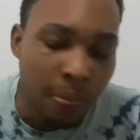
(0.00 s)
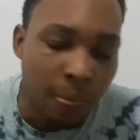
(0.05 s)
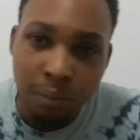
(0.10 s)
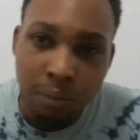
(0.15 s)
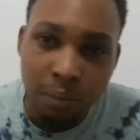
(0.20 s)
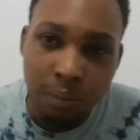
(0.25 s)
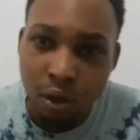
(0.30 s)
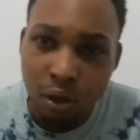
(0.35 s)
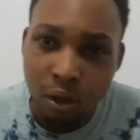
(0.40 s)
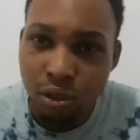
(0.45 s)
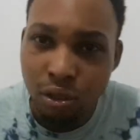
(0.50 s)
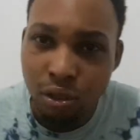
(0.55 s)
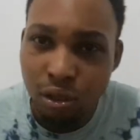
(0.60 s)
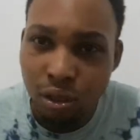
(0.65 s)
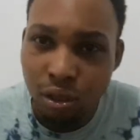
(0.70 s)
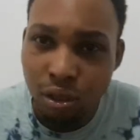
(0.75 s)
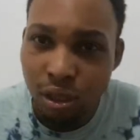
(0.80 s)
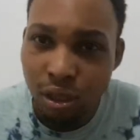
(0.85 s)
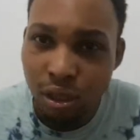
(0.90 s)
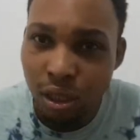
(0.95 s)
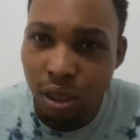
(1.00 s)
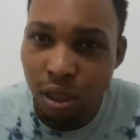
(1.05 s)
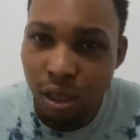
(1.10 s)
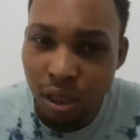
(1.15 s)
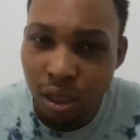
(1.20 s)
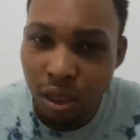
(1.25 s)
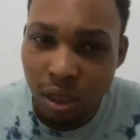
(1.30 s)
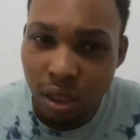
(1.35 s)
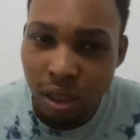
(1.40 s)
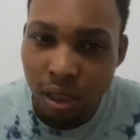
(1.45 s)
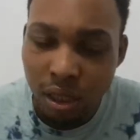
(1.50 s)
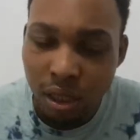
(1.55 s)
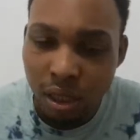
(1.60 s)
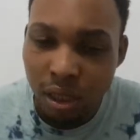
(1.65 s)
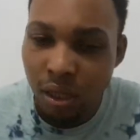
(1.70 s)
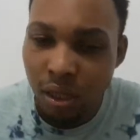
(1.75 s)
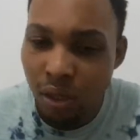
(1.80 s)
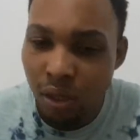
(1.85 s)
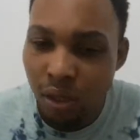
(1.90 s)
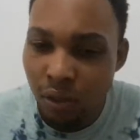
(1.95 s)
But
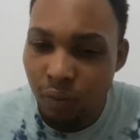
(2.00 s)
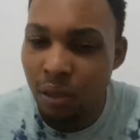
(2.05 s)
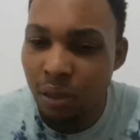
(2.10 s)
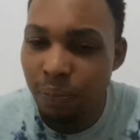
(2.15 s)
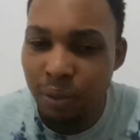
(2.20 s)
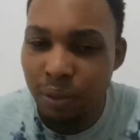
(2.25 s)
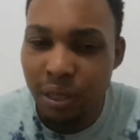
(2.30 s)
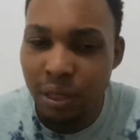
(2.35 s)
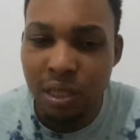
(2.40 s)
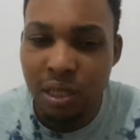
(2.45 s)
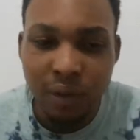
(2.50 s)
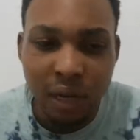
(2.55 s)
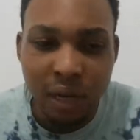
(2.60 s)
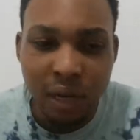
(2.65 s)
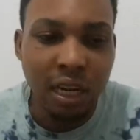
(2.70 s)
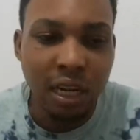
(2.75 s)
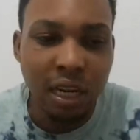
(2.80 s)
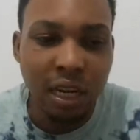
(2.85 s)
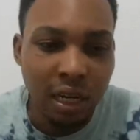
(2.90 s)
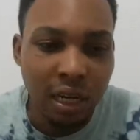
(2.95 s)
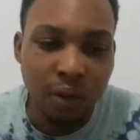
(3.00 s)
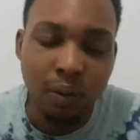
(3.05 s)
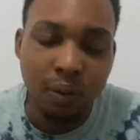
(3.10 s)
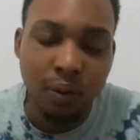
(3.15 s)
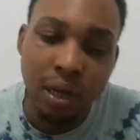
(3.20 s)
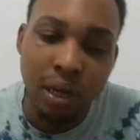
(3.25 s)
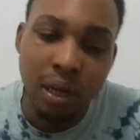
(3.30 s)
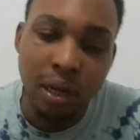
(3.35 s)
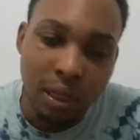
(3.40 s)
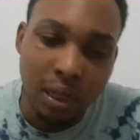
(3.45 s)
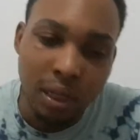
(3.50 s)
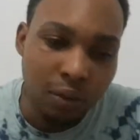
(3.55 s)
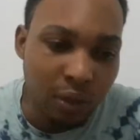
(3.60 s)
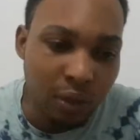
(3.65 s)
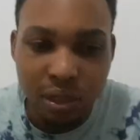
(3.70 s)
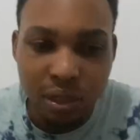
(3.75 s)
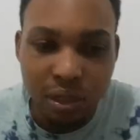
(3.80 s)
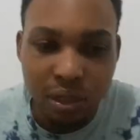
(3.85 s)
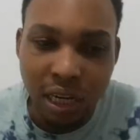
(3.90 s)
with the pace where Alkaline are going, we know say